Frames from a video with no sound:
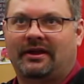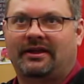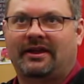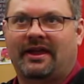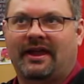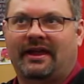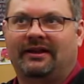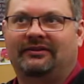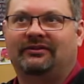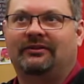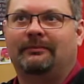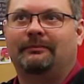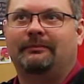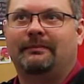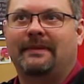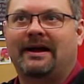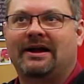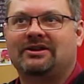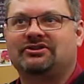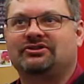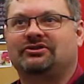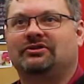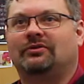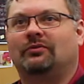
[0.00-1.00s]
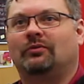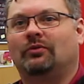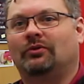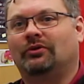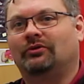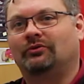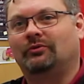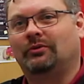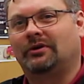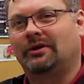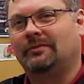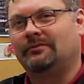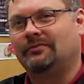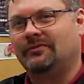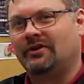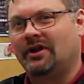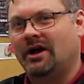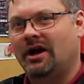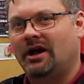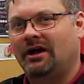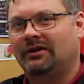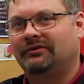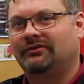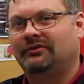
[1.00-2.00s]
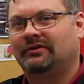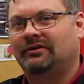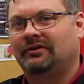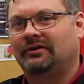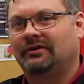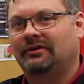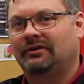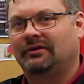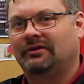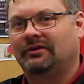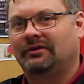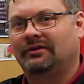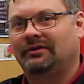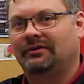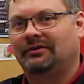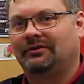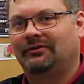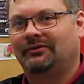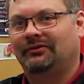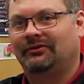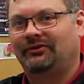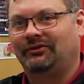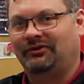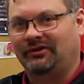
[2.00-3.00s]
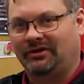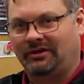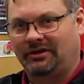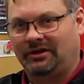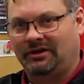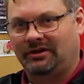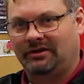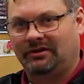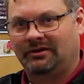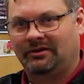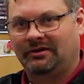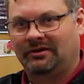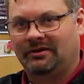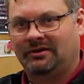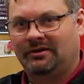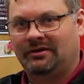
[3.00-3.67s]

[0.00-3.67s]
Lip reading: I can't imagine a world where I'm not singing.